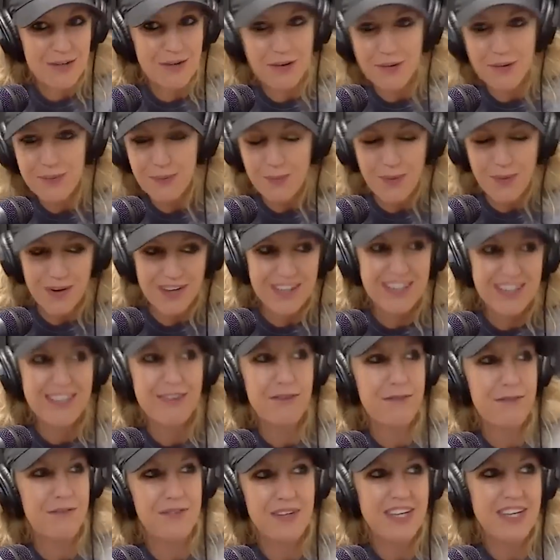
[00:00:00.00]
don't want
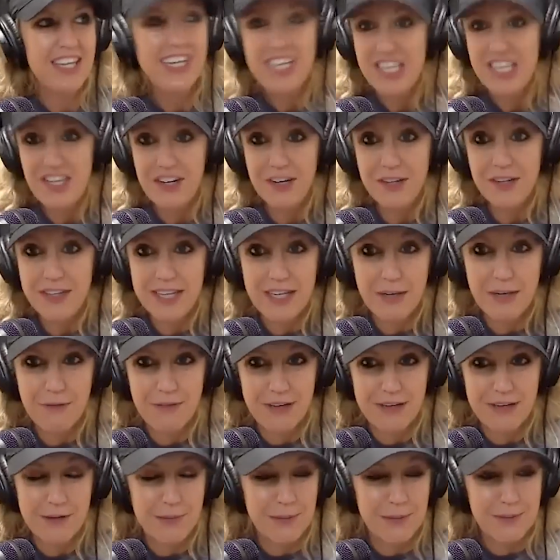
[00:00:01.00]
a, you don't like a
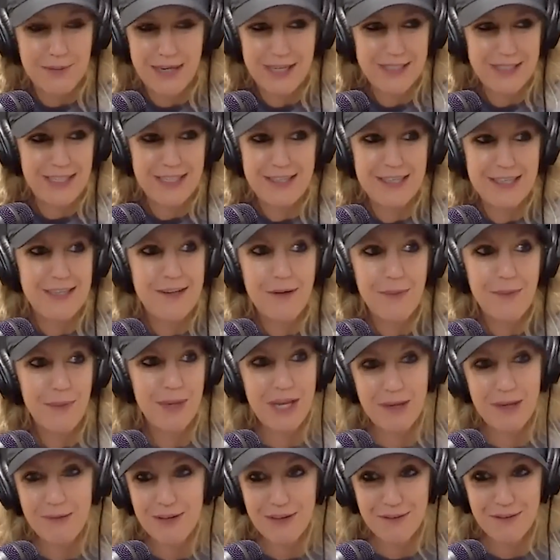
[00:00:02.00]
flexible racket, then don't
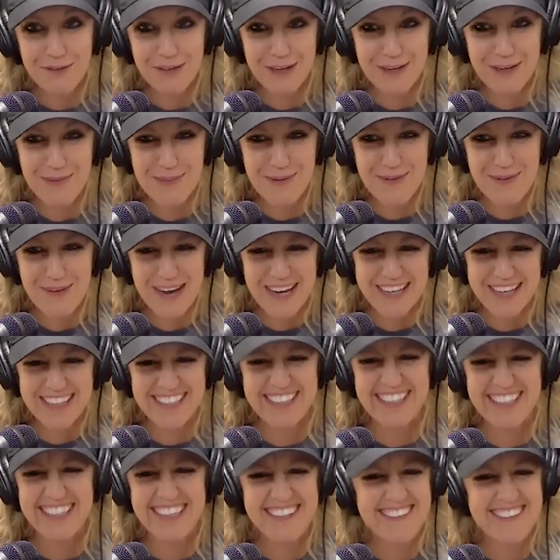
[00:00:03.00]
hit with a flexible
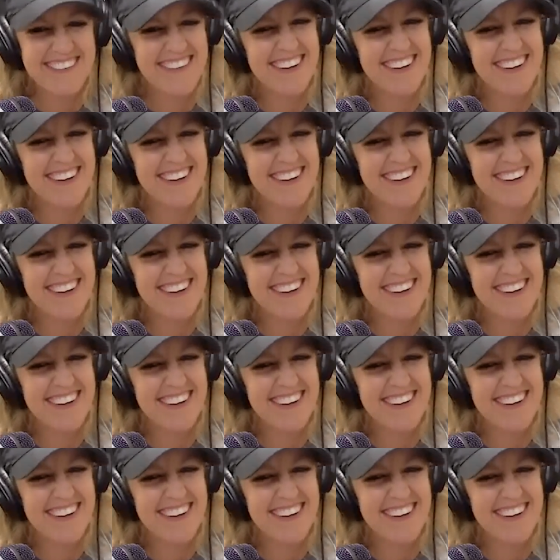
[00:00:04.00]
racket. It's